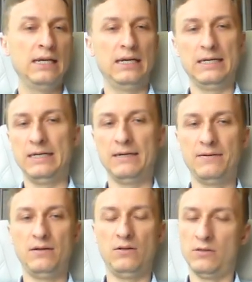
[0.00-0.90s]

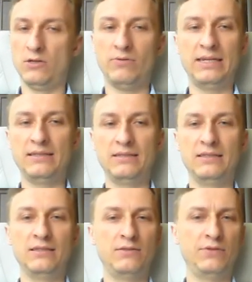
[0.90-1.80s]
although I
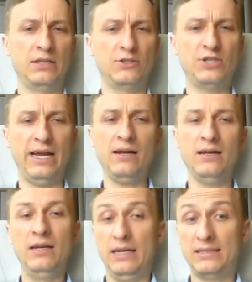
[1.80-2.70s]
didn't really check.
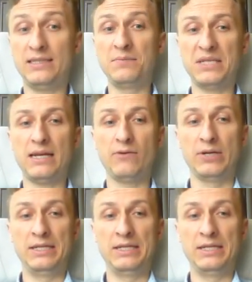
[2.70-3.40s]
It seems like a win.